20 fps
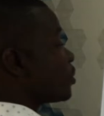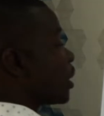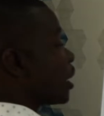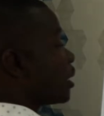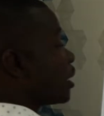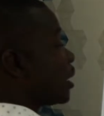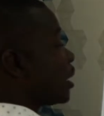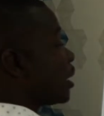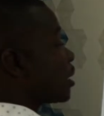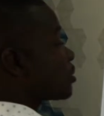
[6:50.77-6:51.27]
to write
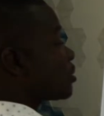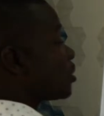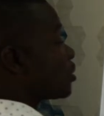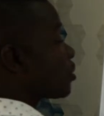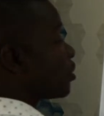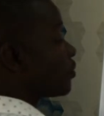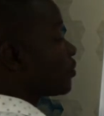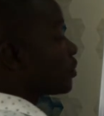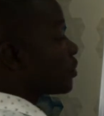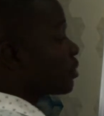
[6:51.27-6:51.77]
the electron
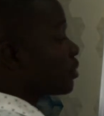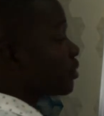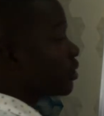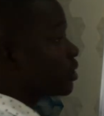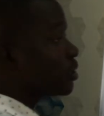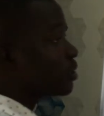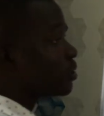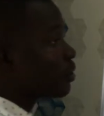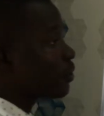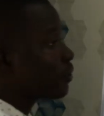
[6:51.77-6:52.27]

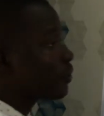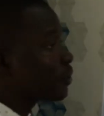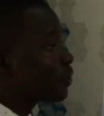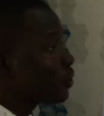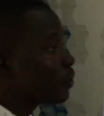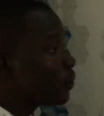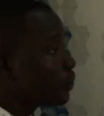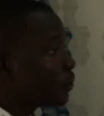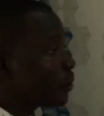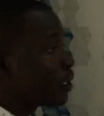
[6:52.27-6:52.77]
configuration of
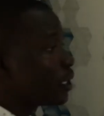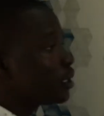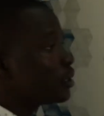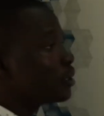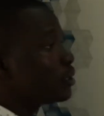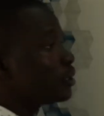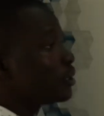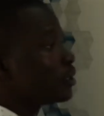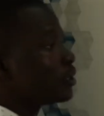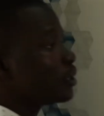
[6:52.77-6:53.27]
chlorine,
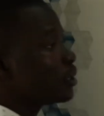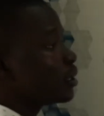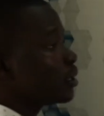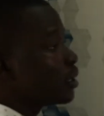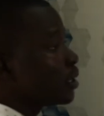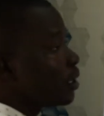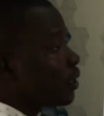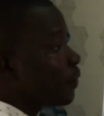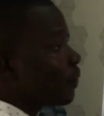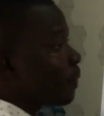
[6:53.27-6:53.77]

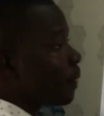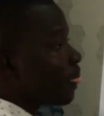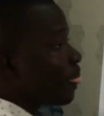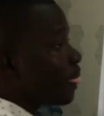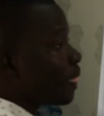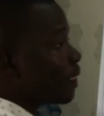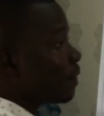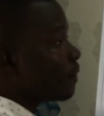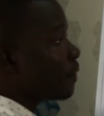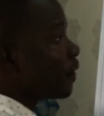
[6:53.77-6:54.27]

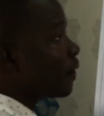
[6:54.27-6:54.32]
if